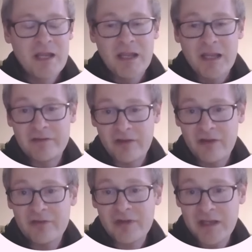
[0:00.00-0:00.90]
It
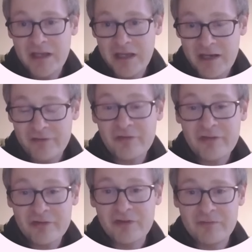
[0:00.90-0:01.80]
does
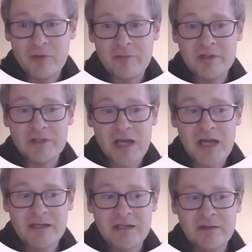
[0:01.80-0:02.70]
actually evolve a
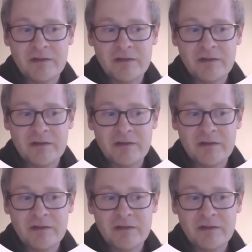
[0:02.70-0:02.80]
lot in